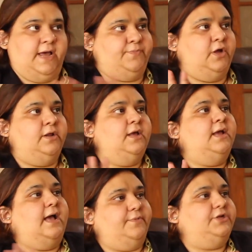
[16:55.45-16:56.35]
I'm not
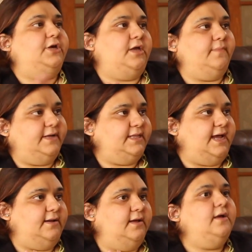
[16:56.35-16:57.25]
talking about
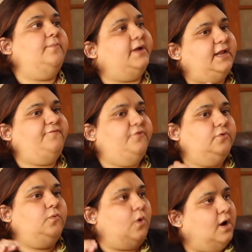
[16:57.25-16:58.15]
that. But if
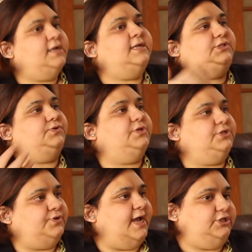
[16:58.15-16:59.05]
you want a
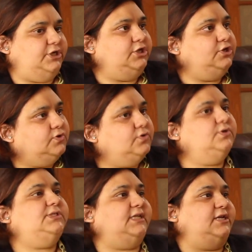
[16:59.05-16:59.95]
student to actually
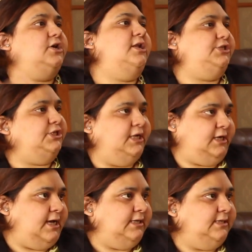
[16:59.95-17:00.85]
use technology in the
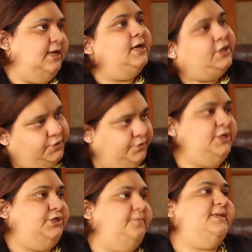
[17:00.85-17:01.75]
class, you
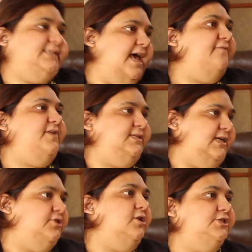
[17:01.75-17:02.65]
need to be savvy in
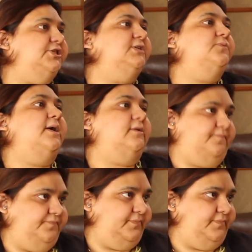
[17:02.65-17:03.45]
technology as well.